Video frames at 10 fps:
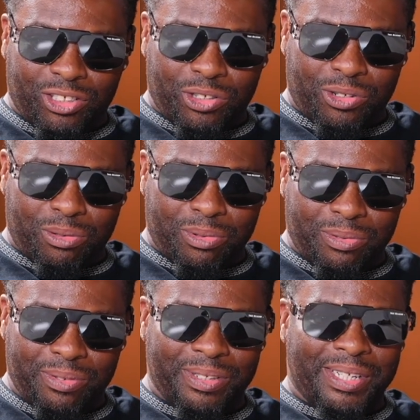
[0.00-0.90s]

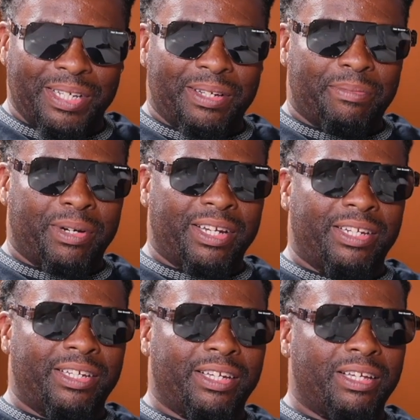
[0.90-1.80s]
terrible. But it
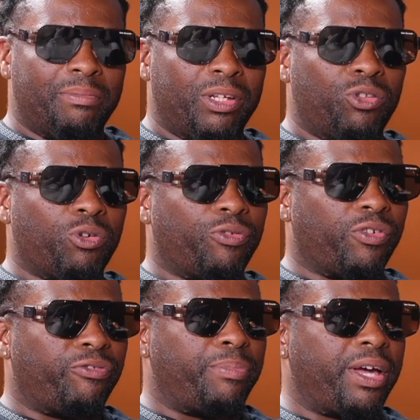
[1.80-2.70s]
did get me through a
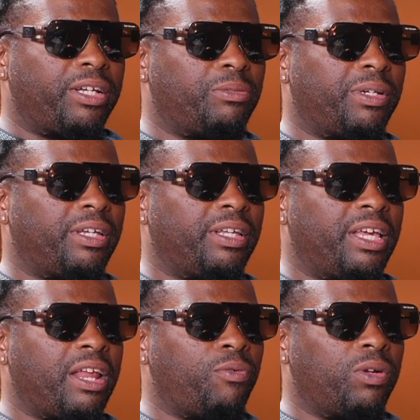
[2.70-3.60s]
rough patch, man.
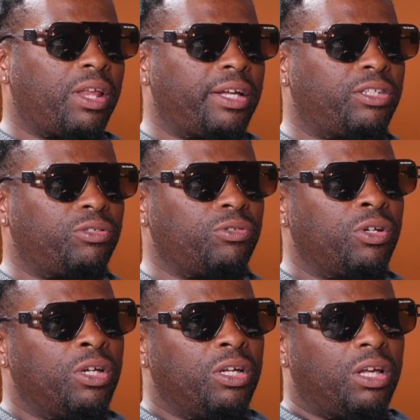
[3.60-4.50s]
And I would like to
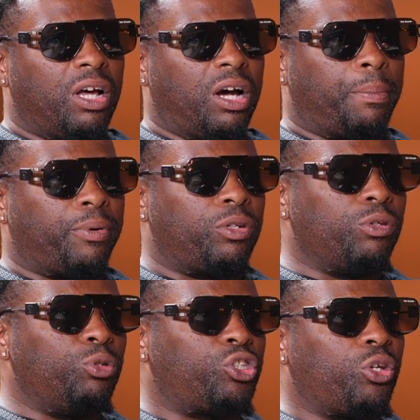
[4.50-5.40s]

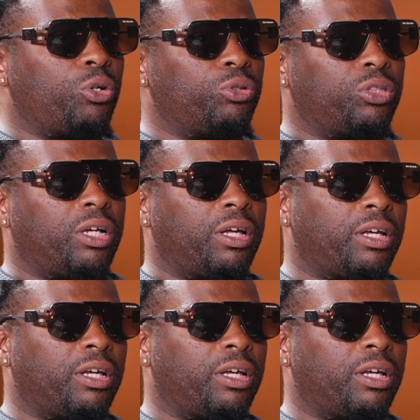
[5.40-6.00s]
produce those